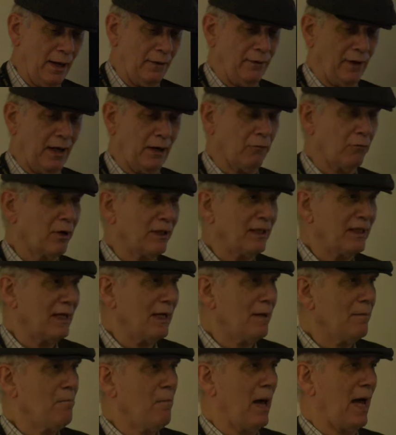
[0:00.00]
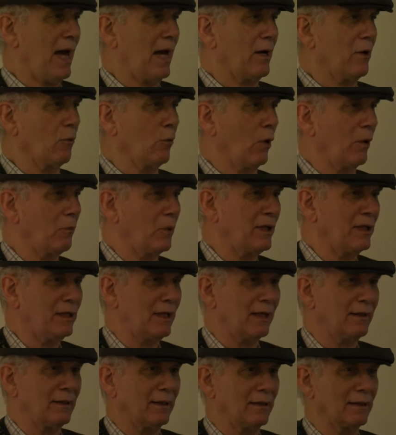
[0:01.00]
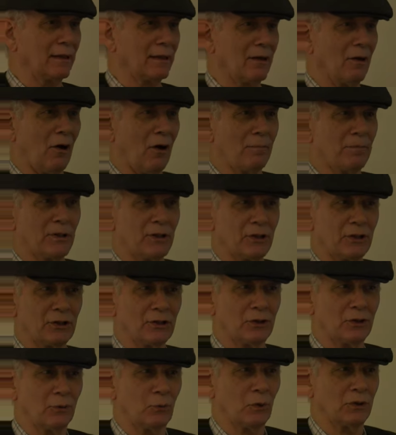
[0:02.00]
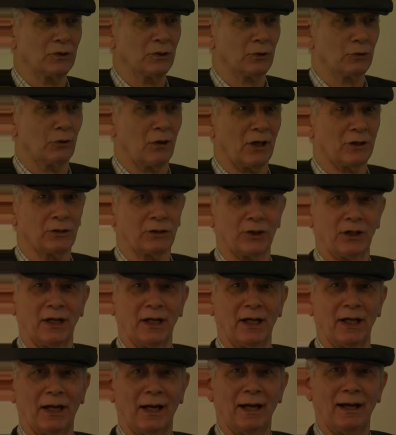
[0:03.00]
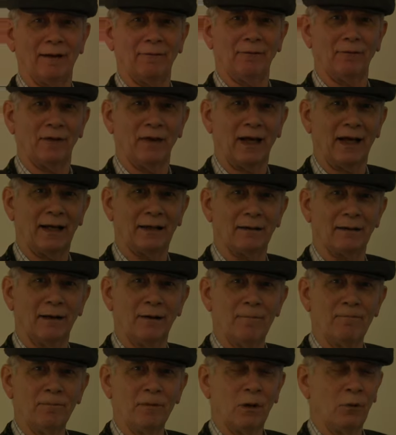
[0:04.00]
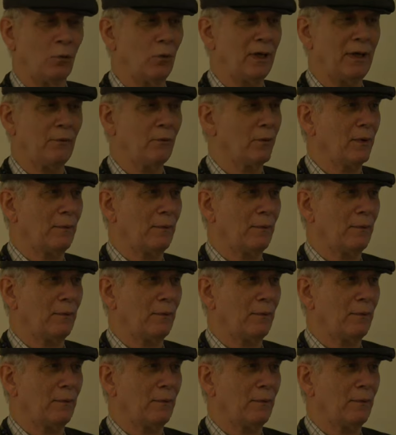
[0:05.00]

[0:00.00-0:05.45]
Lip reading: that it really didn't matter what we did, that the competition was crushing and that we